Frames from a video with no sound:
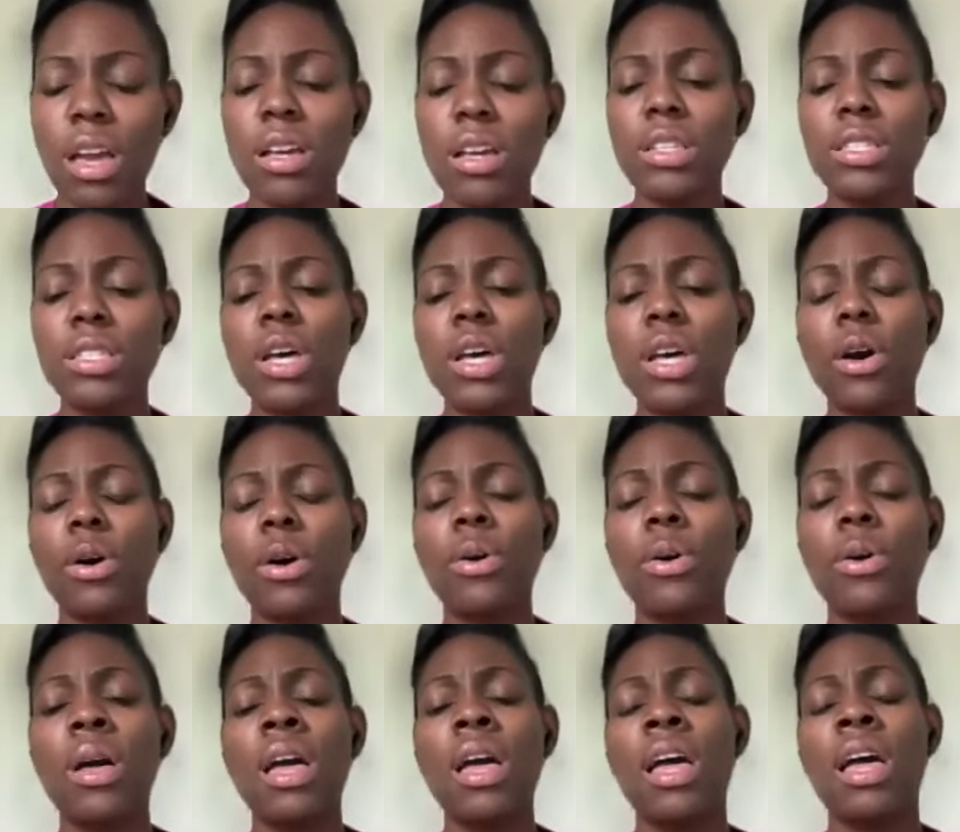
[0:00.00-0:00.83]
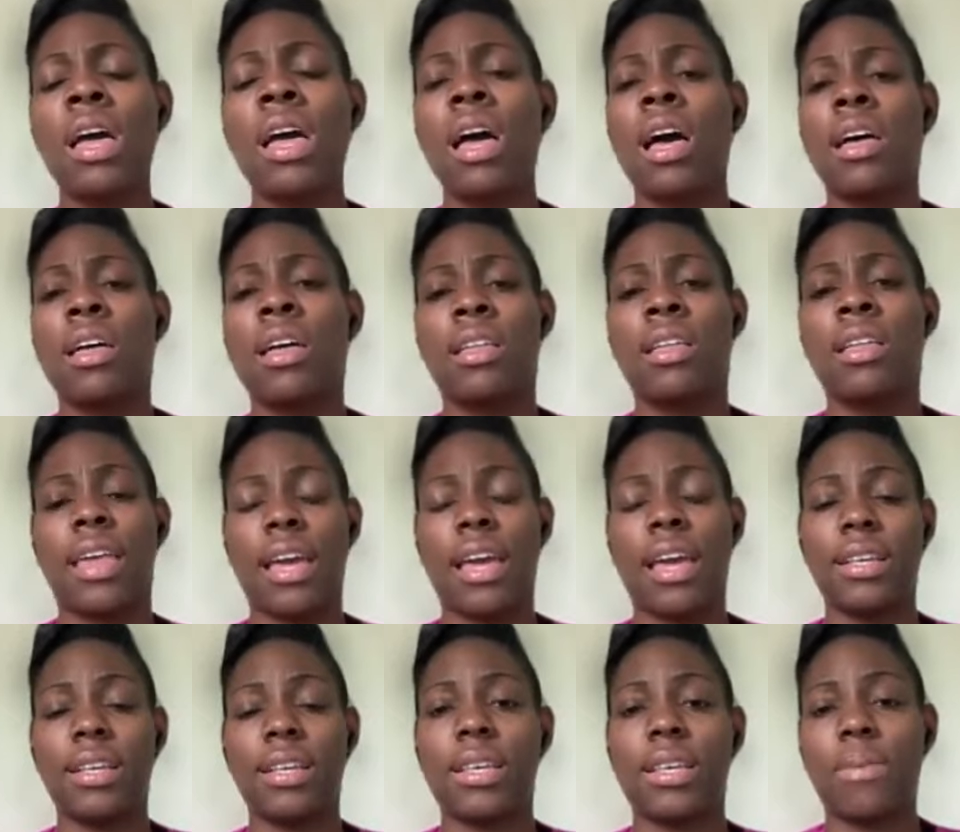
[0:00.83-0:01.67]
And so
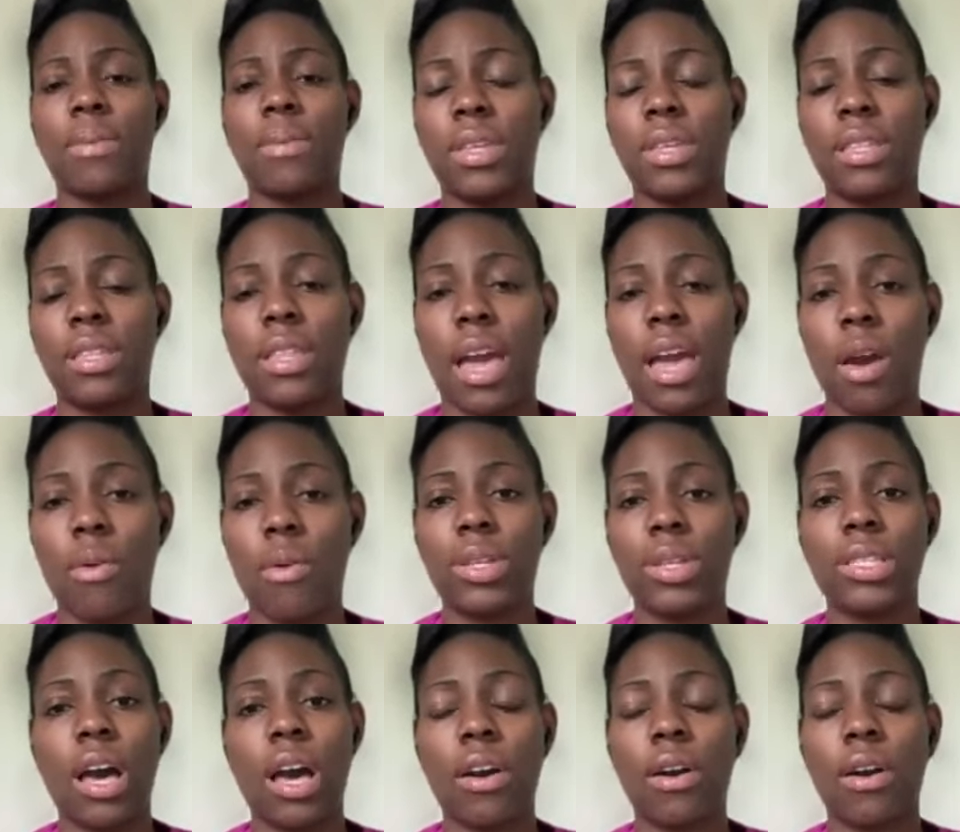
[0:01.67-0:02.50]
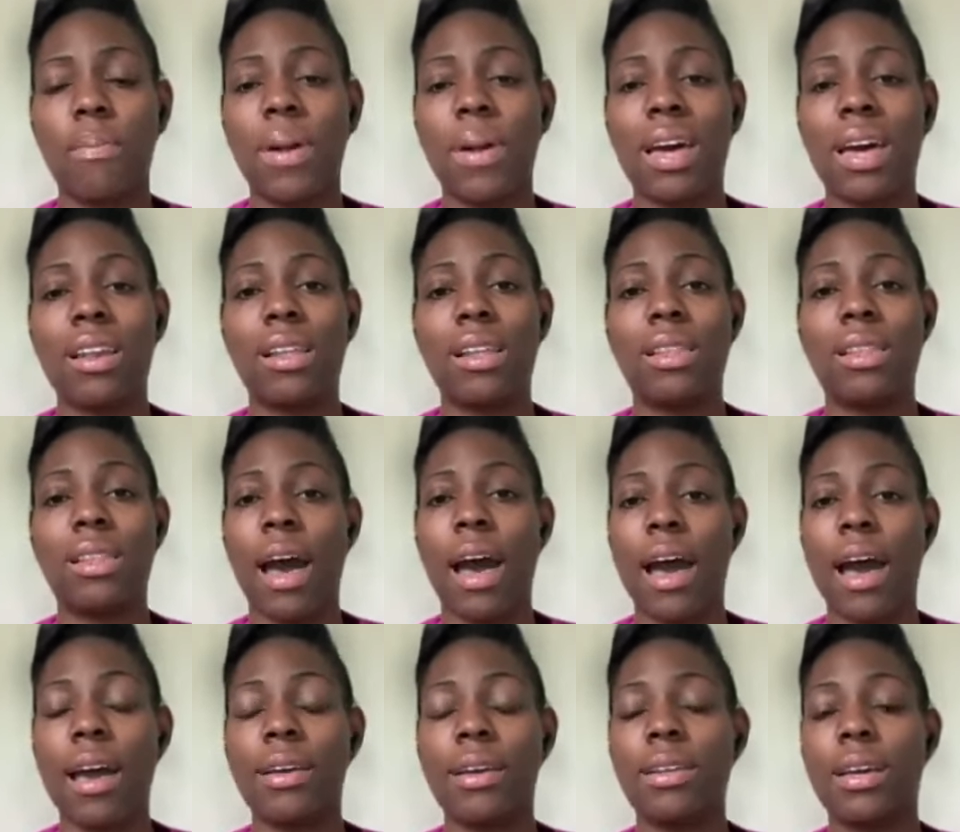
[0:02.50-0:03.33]
that is something that we talk about a
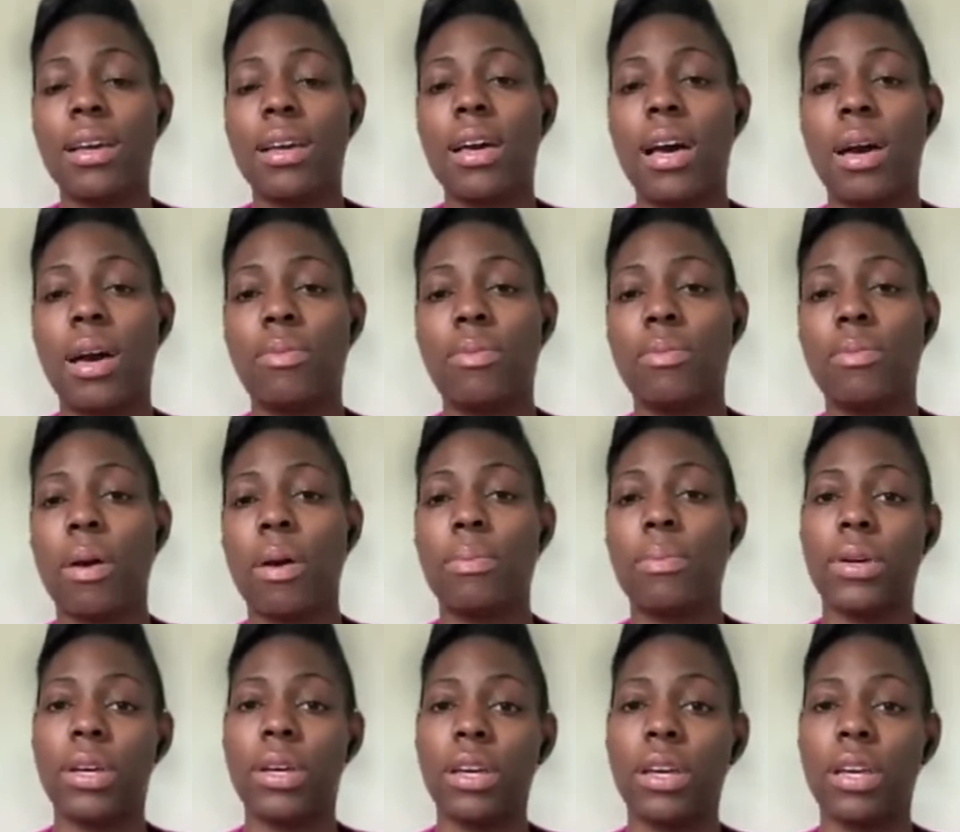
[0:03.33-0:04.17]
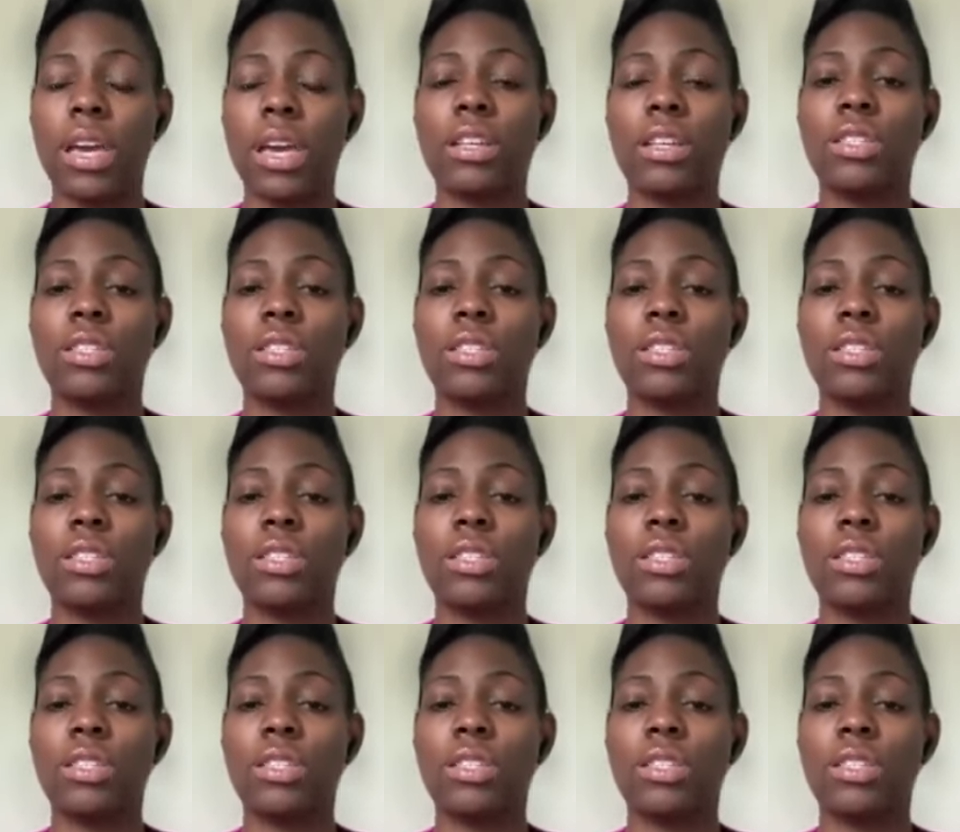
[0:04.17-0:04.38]
lot in my book.